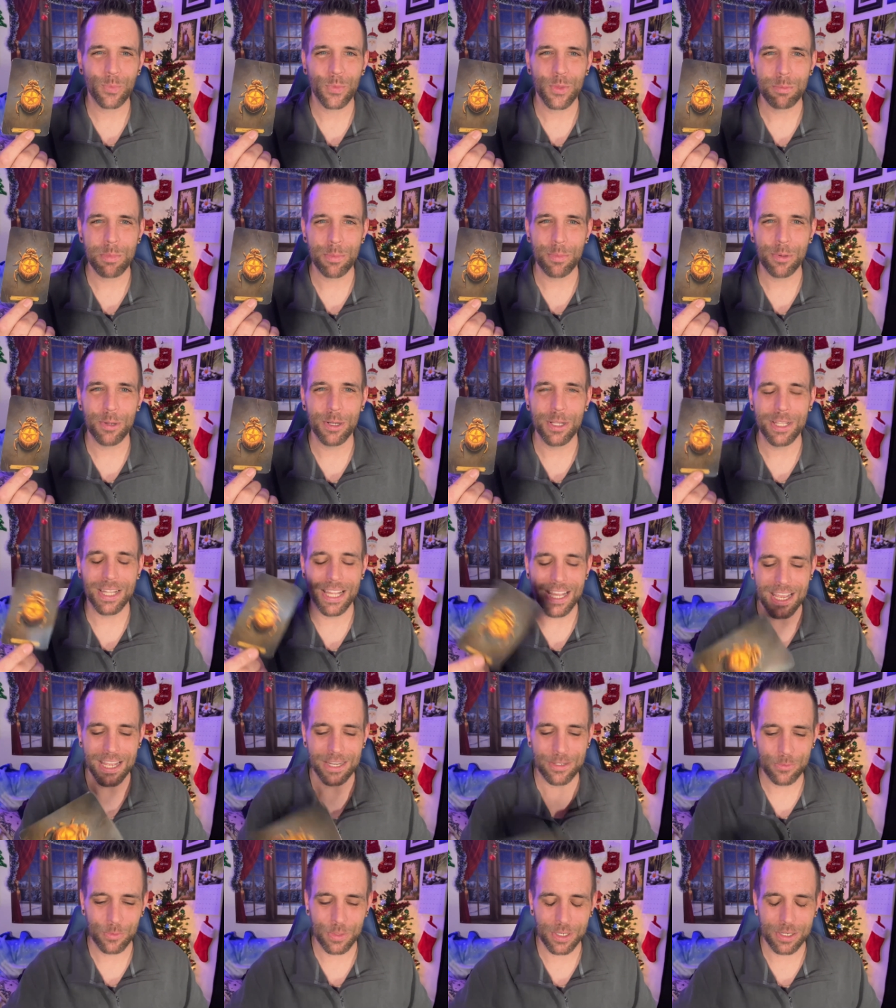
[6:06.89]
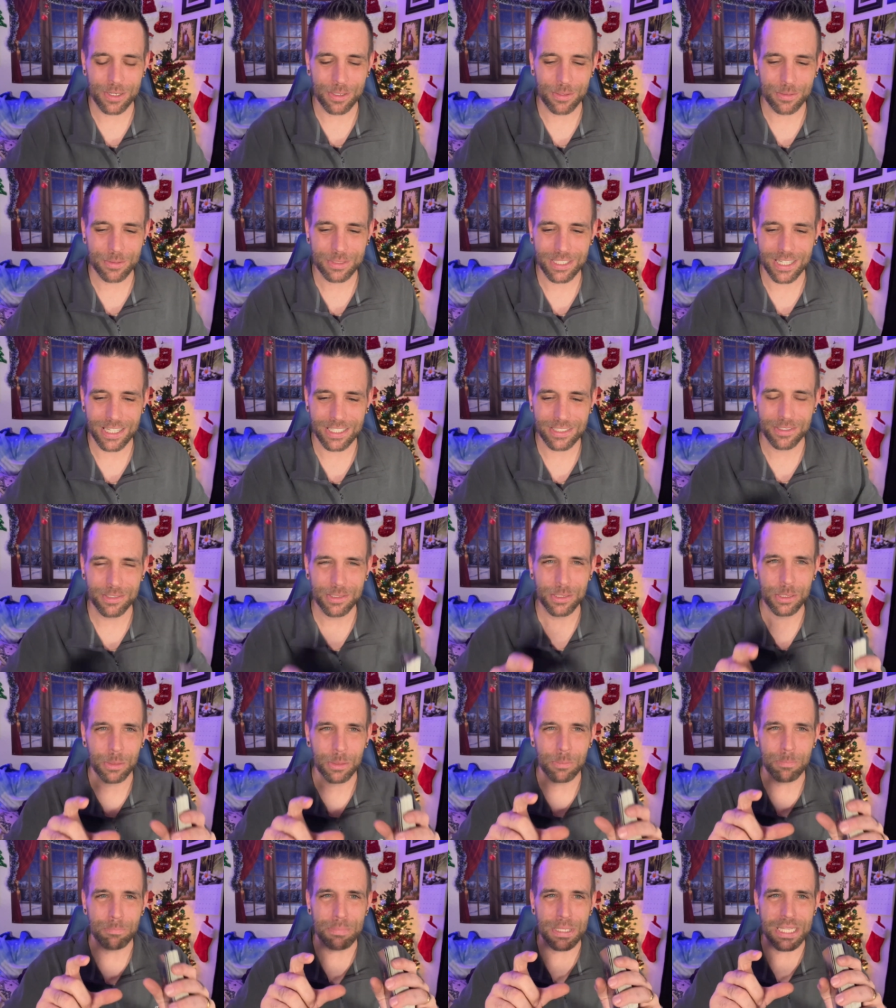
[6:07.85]
Remember Aladdin where it was like the
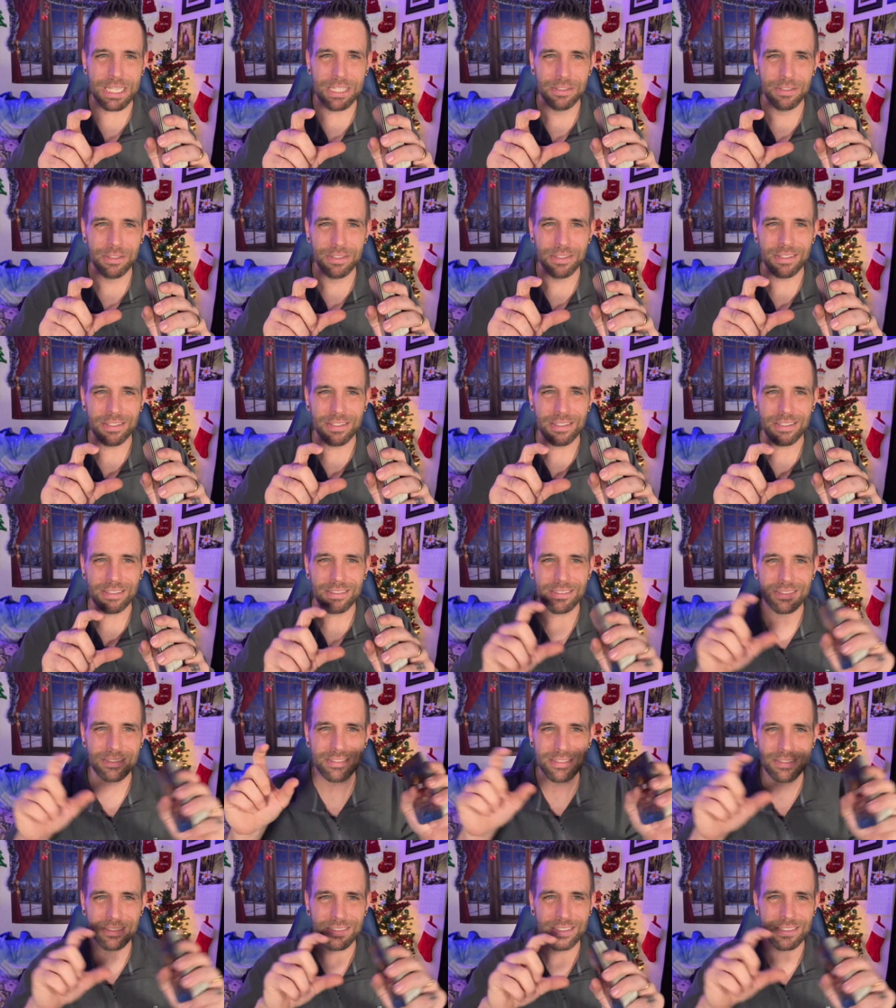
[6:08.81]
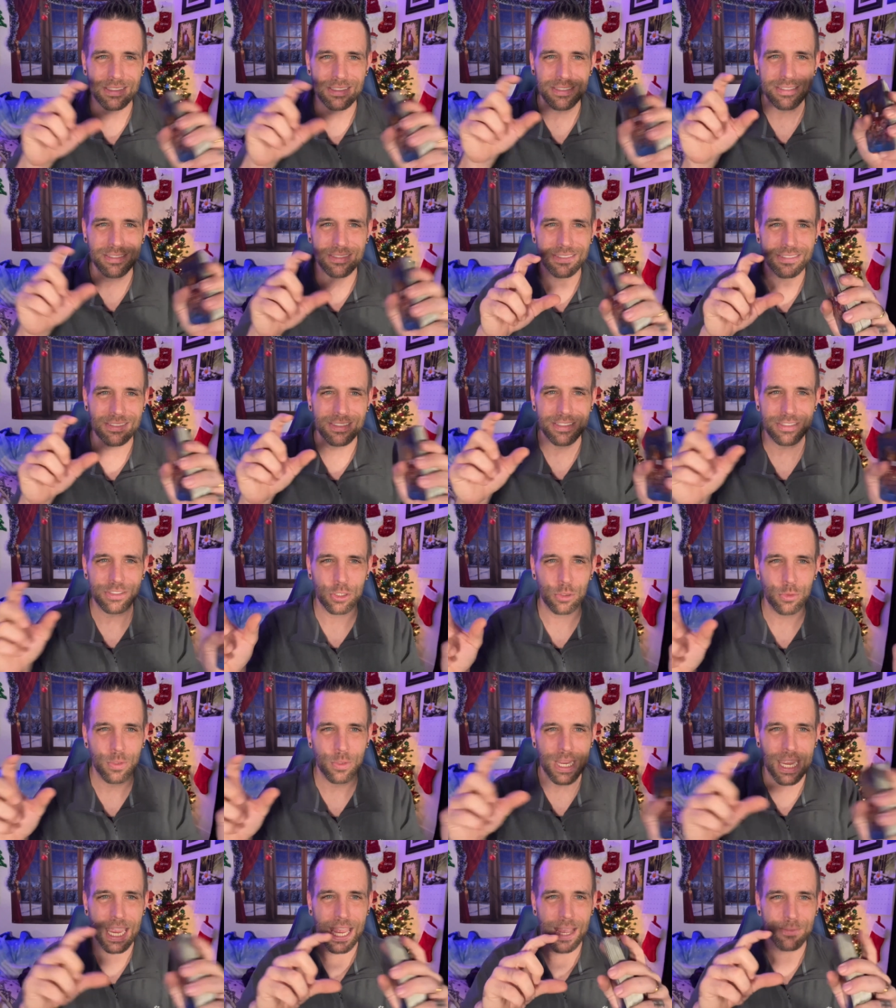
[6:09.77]
little beetle that the
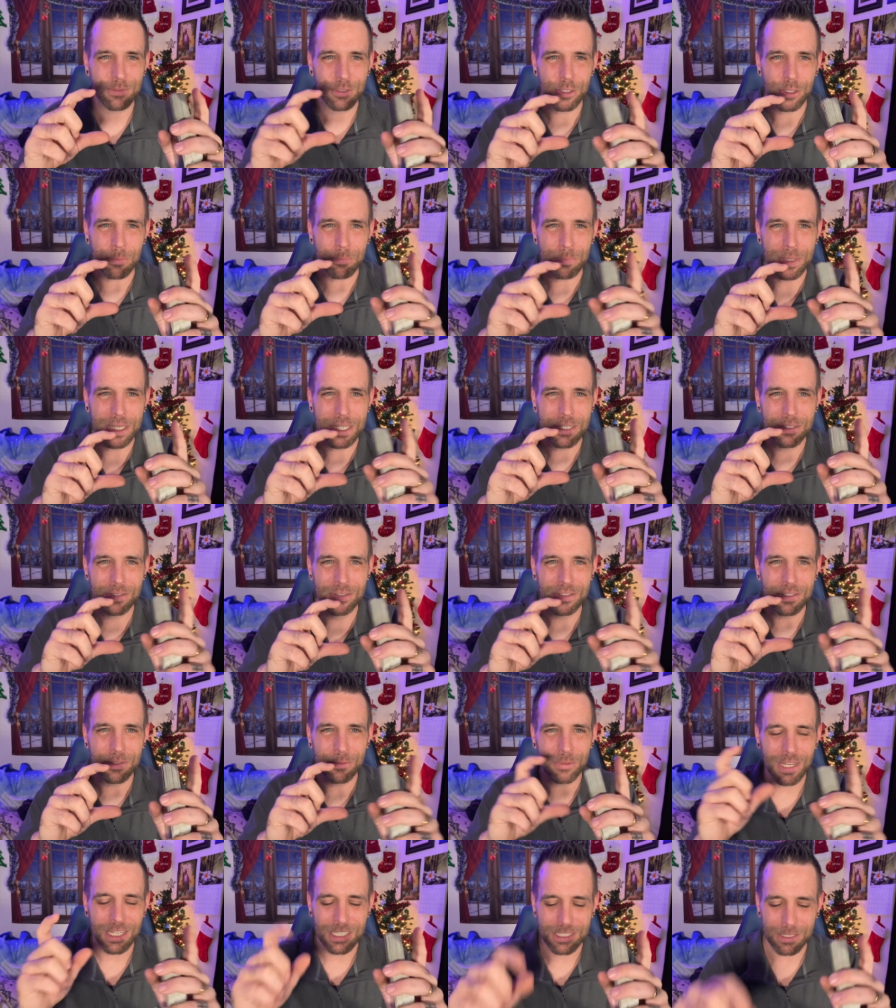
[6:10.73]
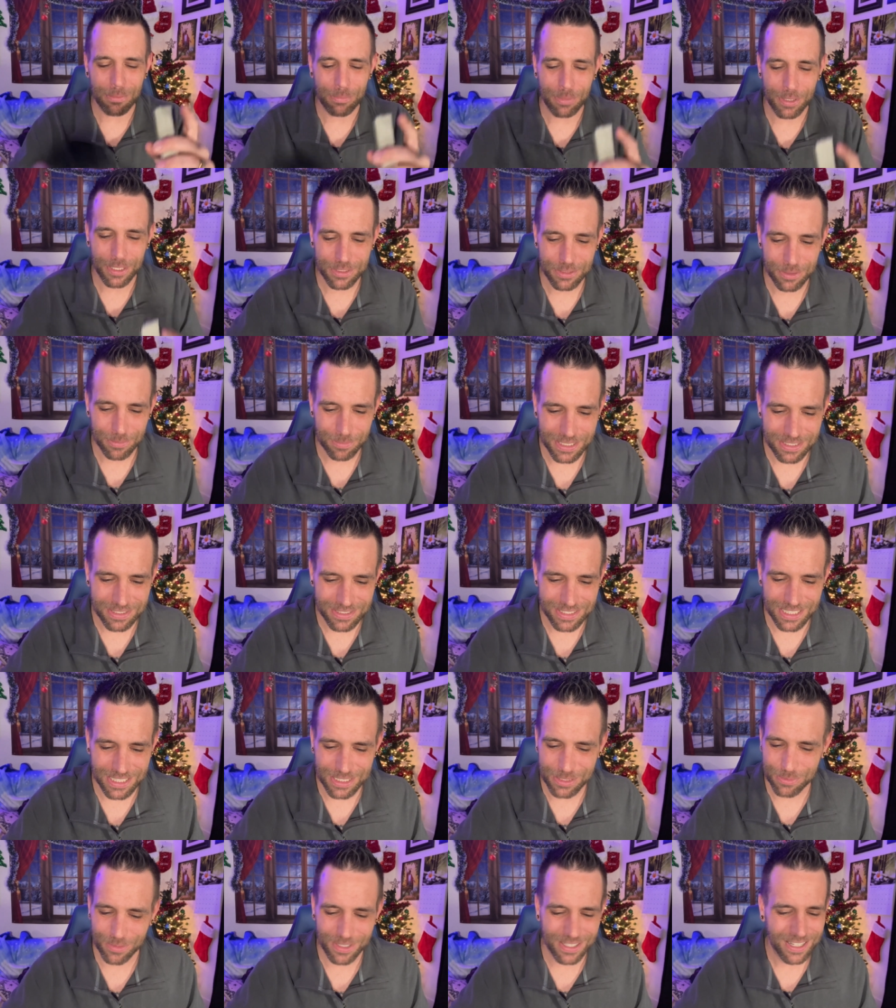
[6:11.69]
two halves of the beetle that were like the puzzle piece.
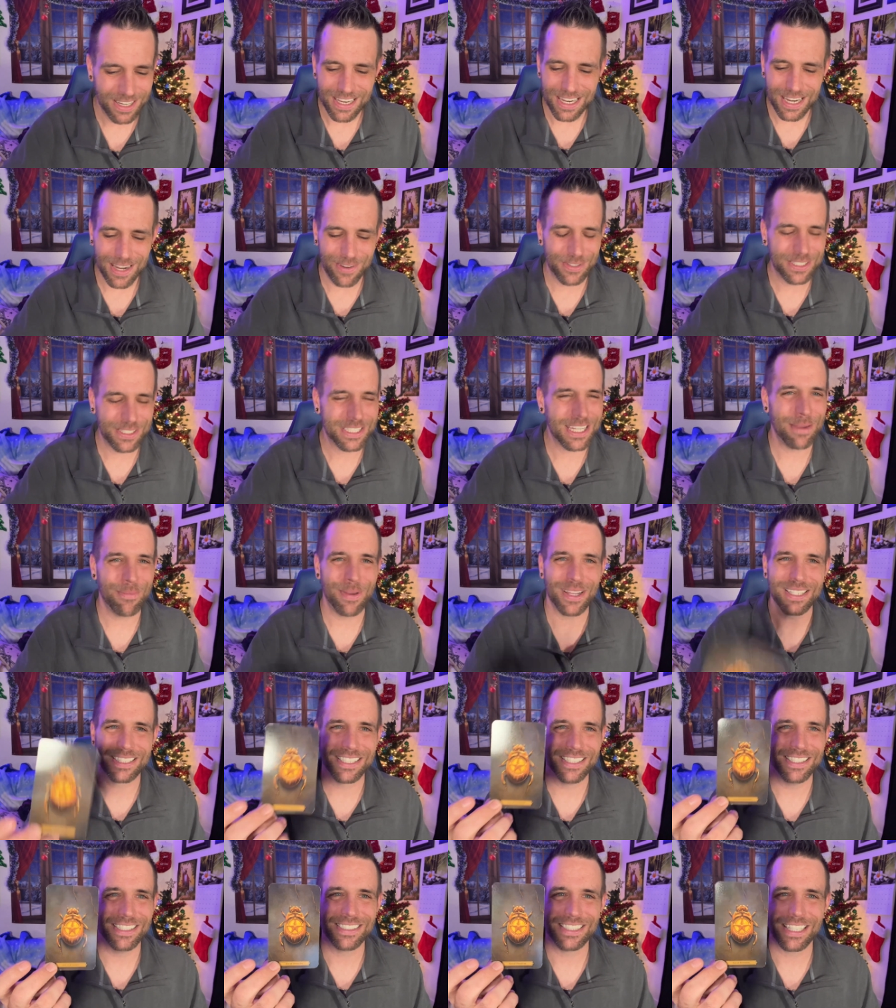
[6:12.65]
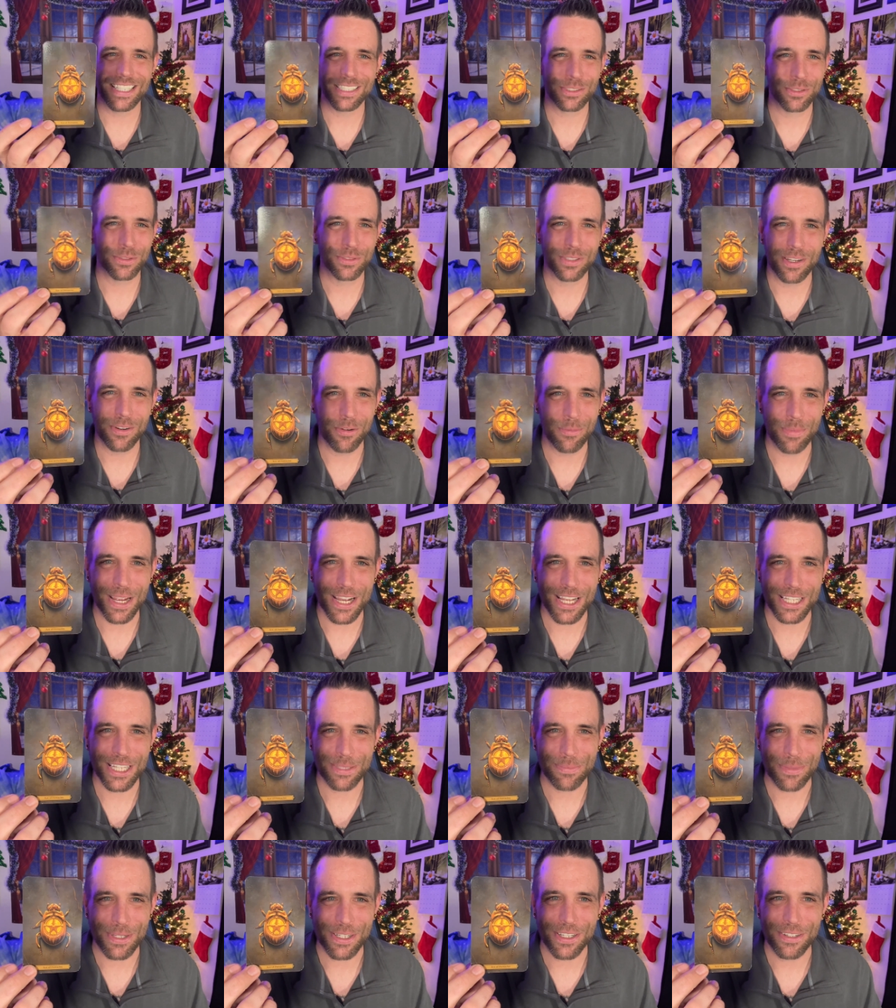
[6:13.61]
That's what, every time I see this, that's what that
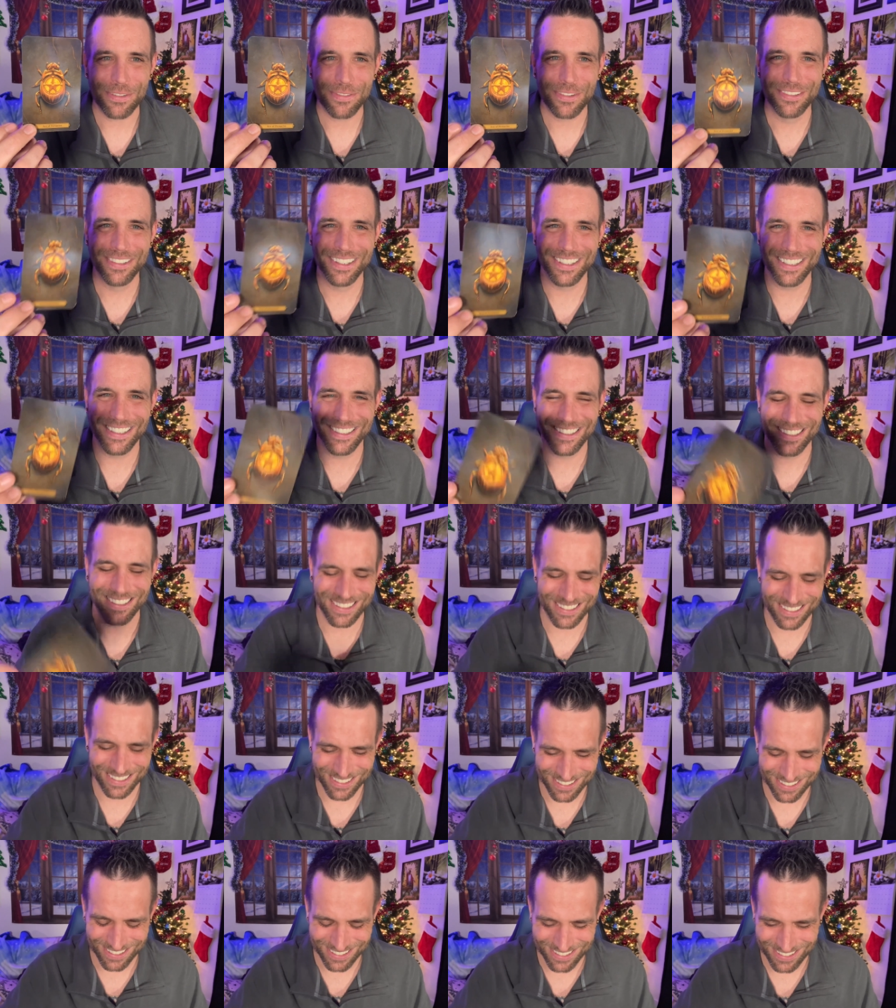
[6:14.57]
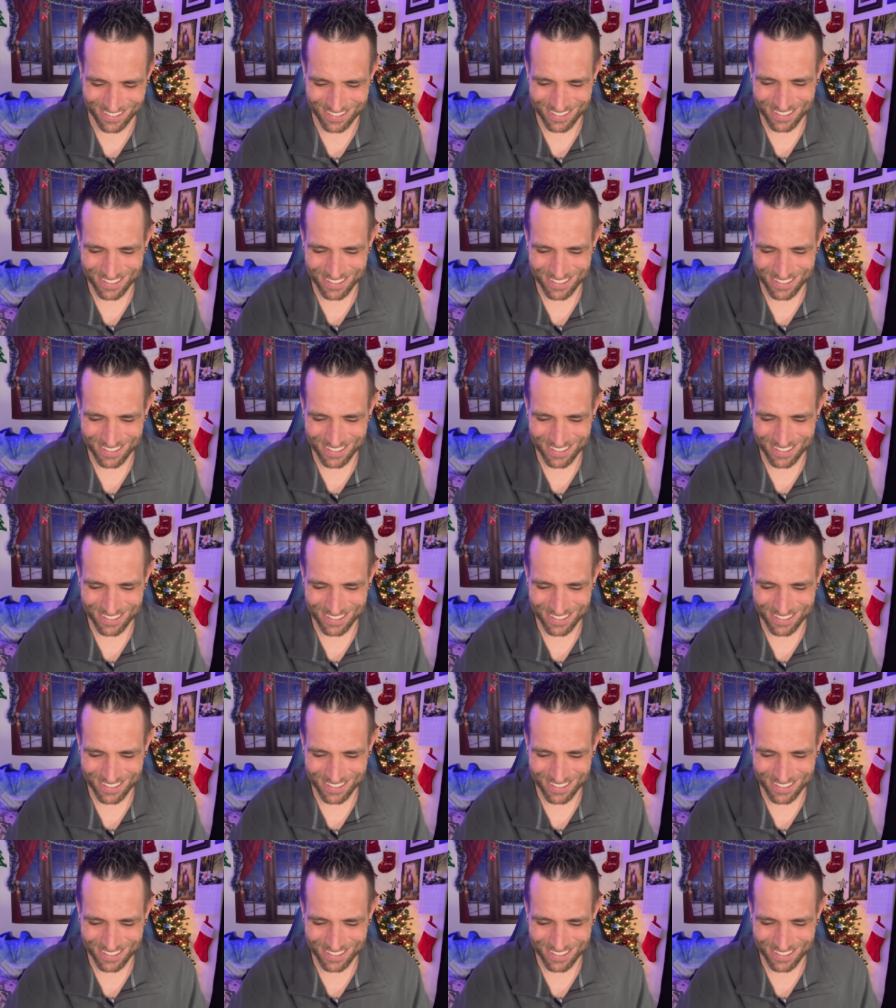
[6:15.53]
reminds me of.